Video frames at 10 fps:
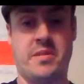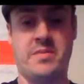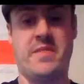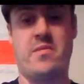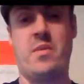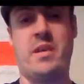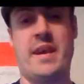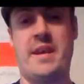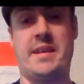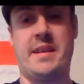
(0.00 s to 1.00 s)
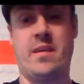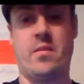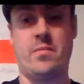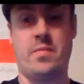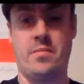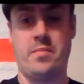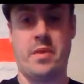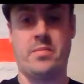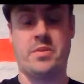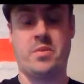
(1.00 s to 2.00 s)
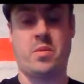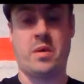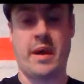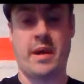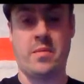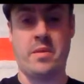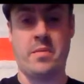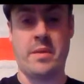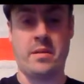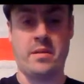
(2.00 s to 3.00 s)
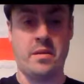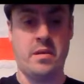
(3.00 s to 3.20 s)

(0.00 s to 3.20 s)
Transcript: There was never really any doubt that Brie was going to walk out with the belt.